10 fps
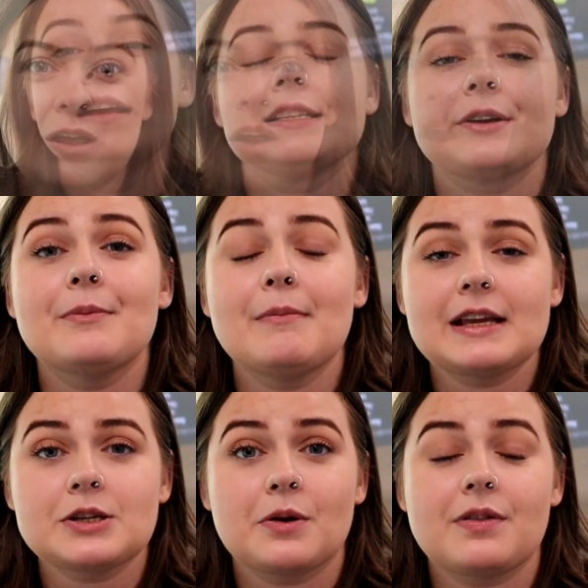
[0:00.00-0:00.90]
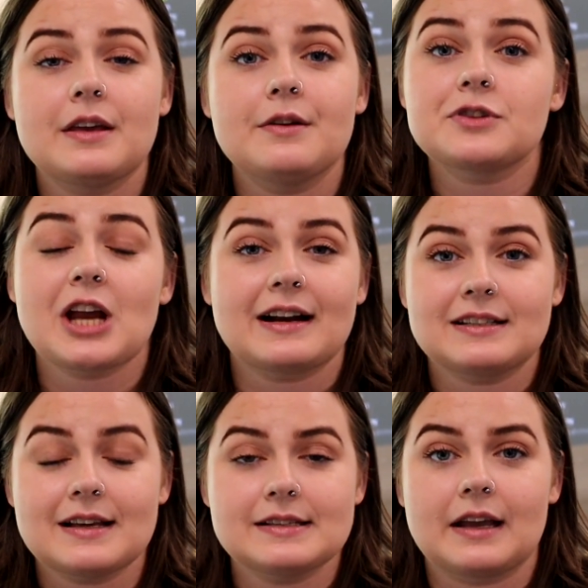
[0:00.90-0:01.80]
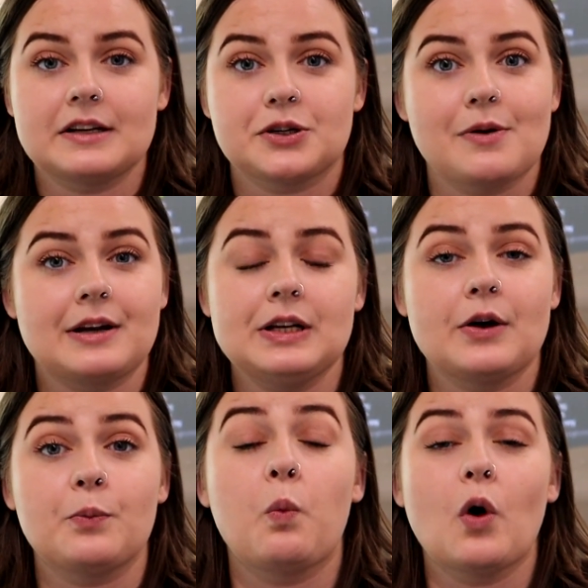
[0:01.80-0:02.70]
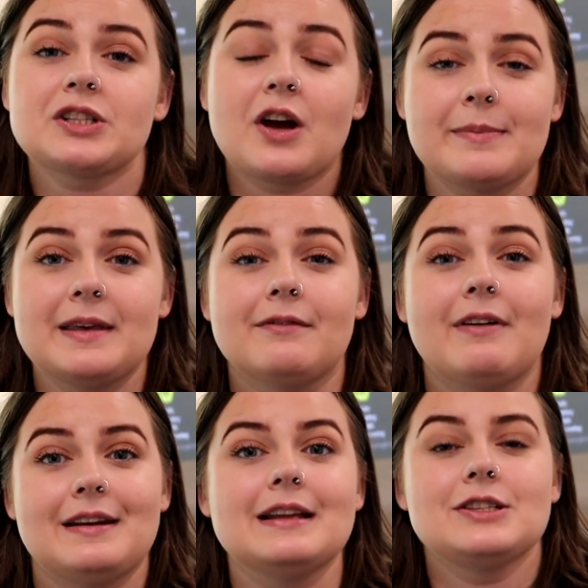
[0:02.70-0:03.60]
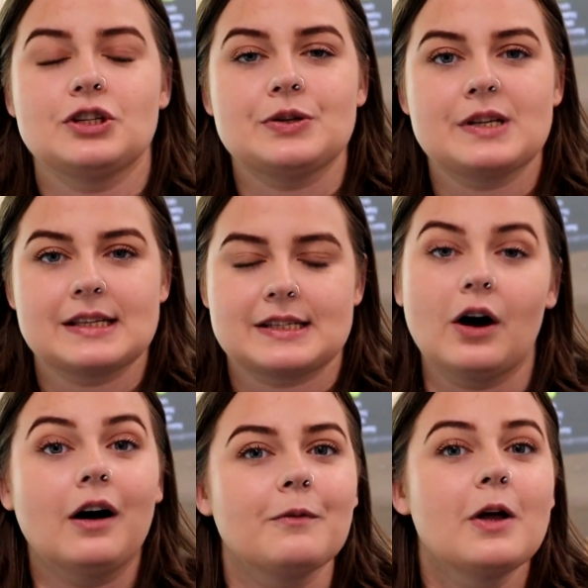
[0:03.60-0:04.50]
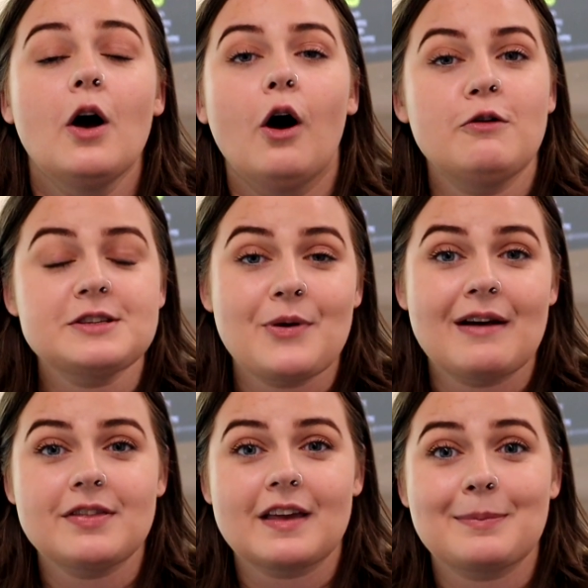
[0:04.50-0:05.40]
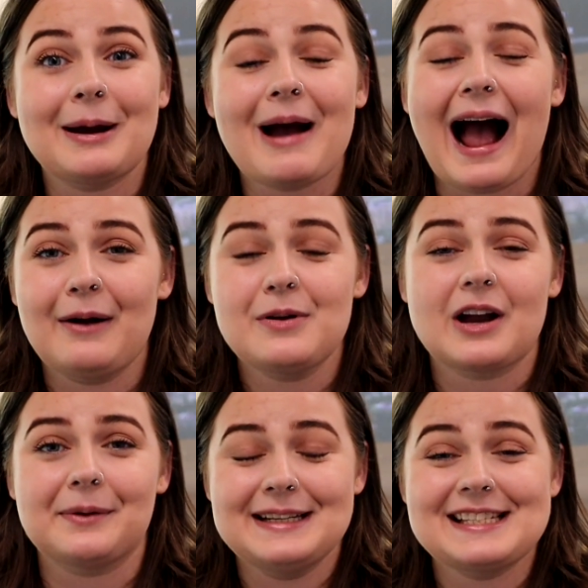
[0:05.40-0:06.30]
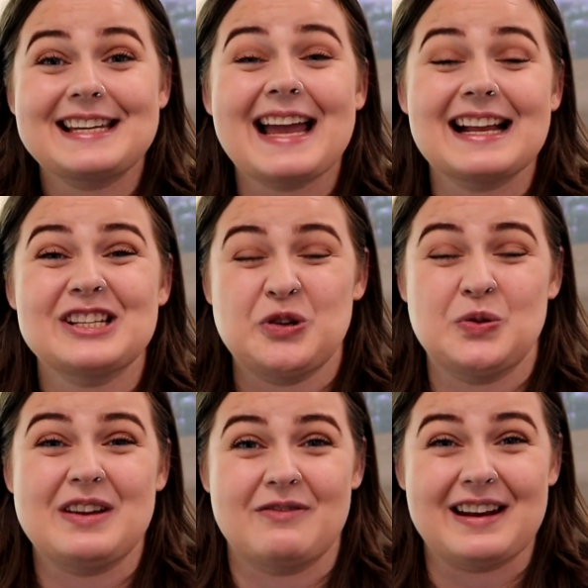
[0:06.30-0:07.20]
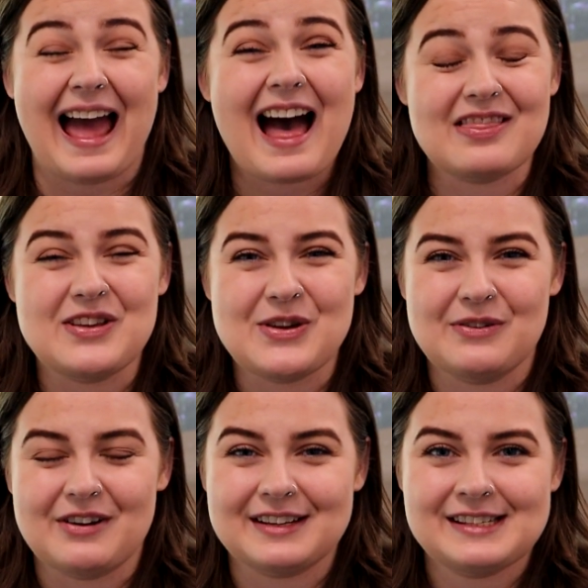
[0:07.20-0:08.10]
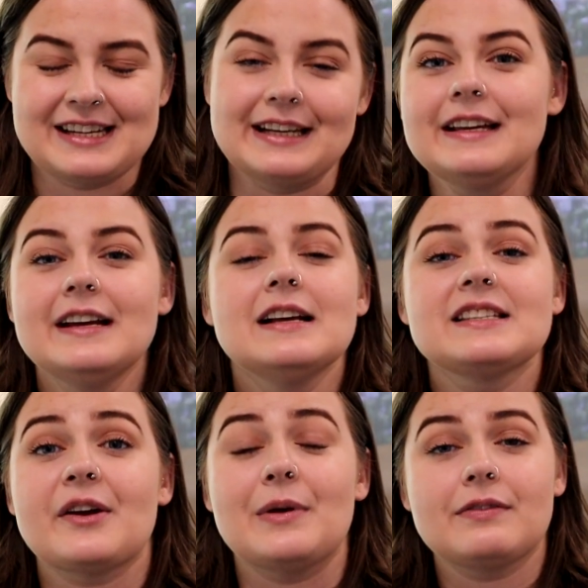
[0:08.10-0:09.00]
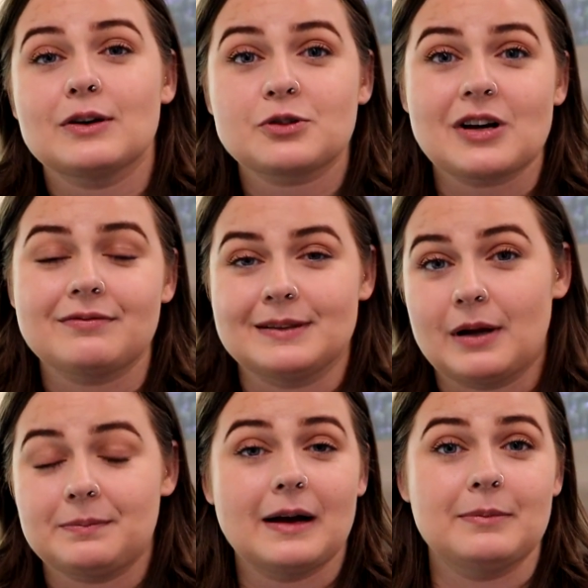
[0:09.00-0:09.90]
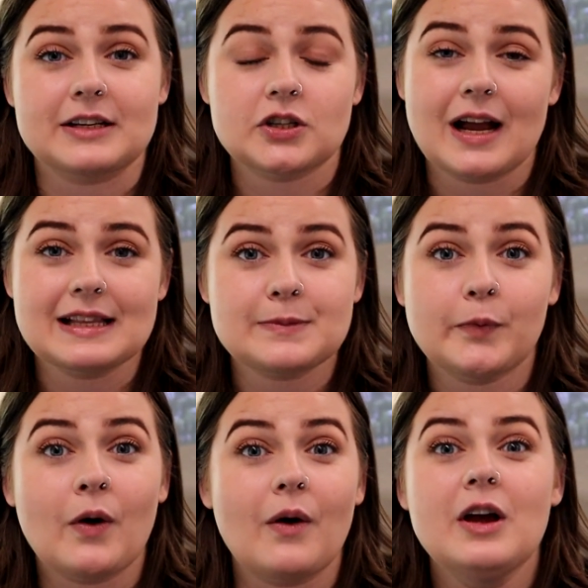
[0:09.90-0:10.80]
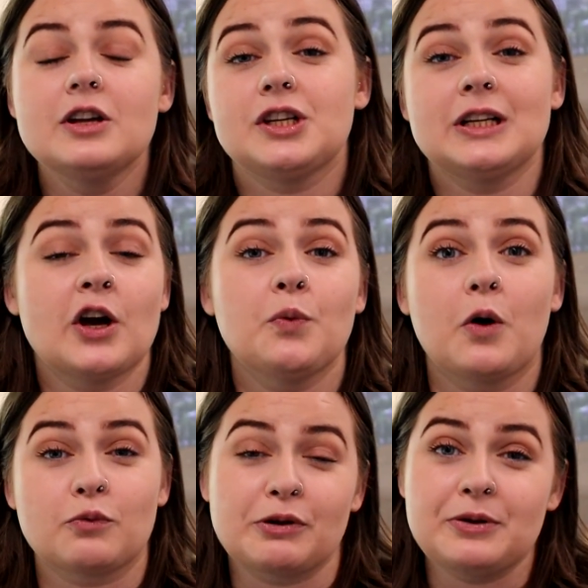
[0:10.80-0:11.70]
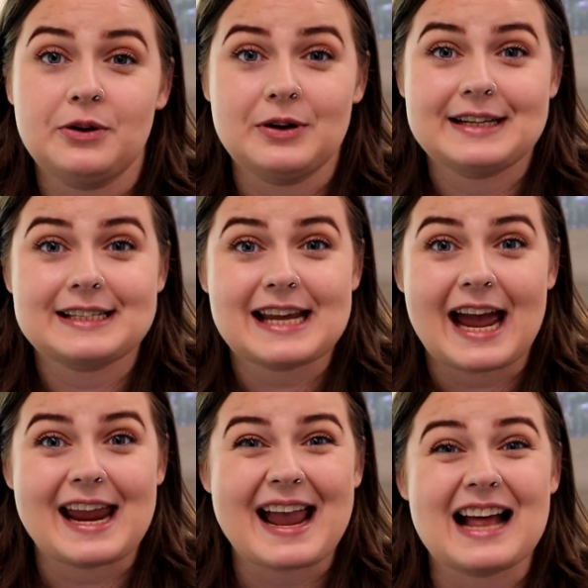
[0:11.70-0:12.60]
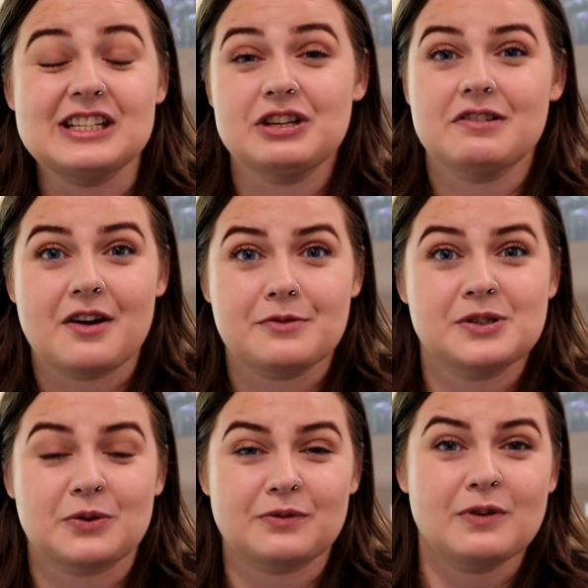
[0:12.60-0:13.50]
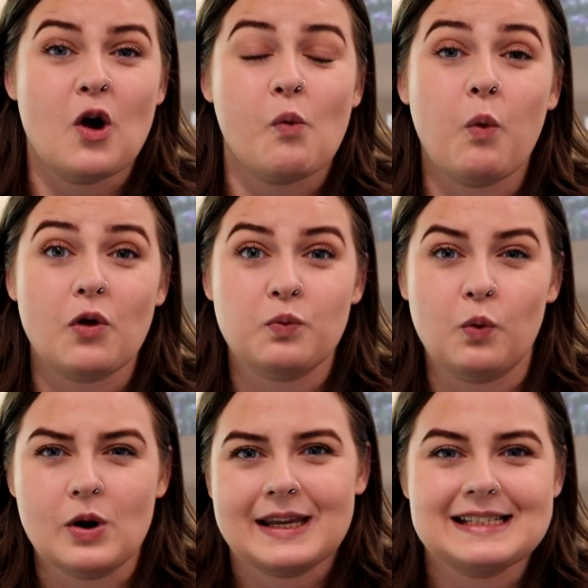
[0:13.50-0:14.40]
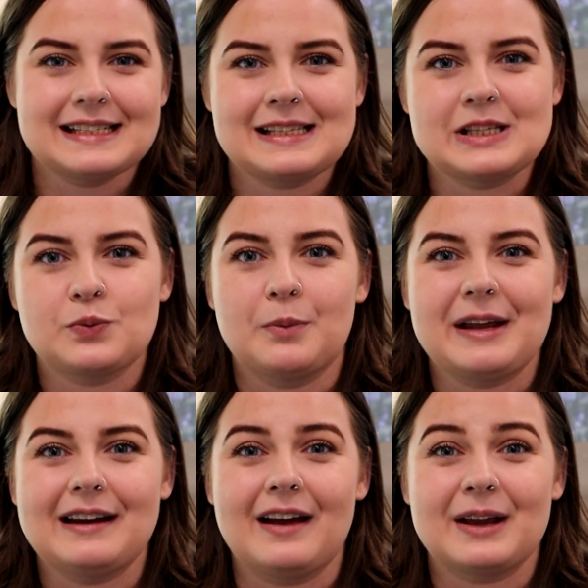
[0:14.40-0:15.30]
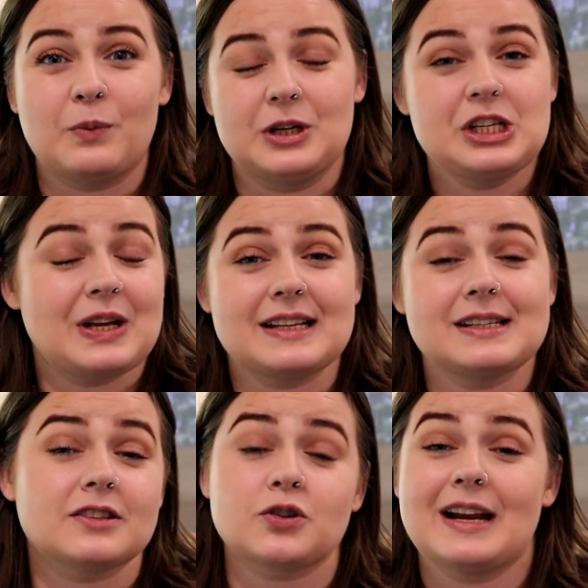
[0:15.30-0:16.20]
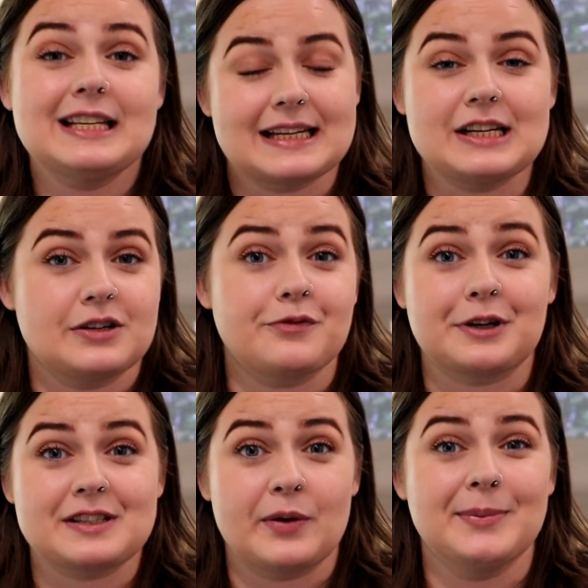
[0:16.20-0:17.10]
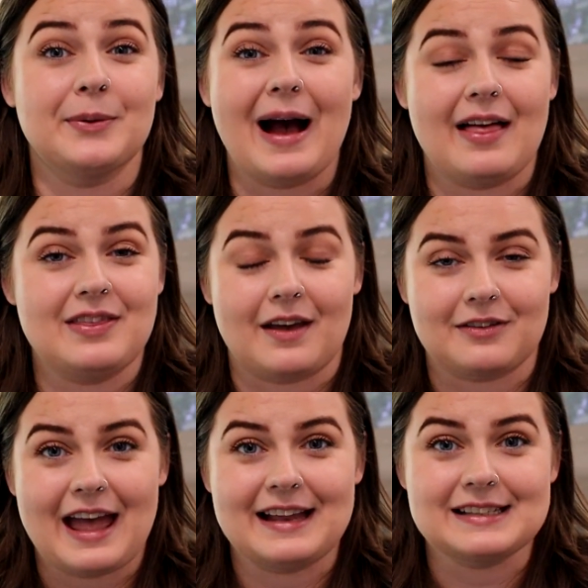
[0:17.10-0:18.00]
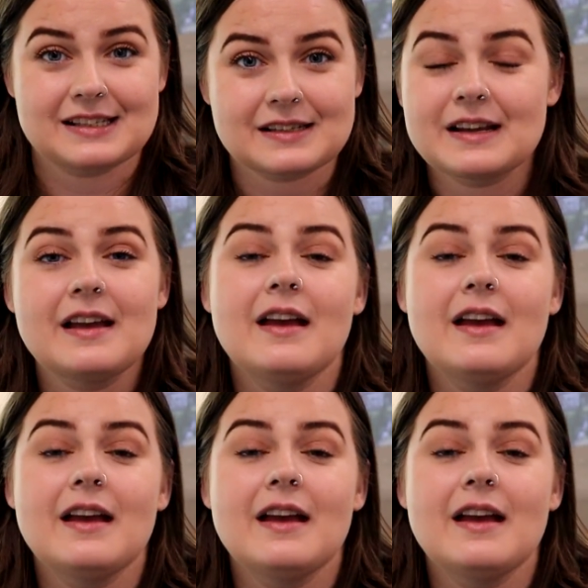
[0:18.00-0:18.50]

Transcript: So make sure that you've checked that schedule and you know what time the event is due to start. Also have a think about how you're going to get to the event and the university. So if you're travelling by public transport, do you know what route you need to take, and do you know sort of what the walking distance will be like once you get to the train station, for example, at the other end?